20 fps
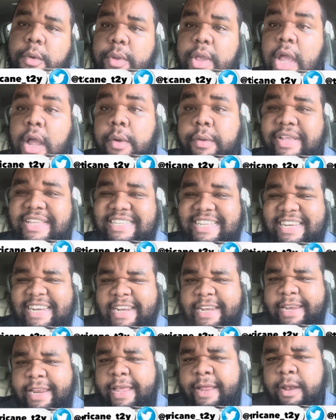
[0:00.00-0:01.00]
we always hit the
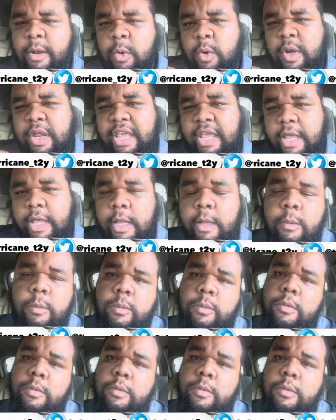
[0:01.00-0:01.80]
nail on the head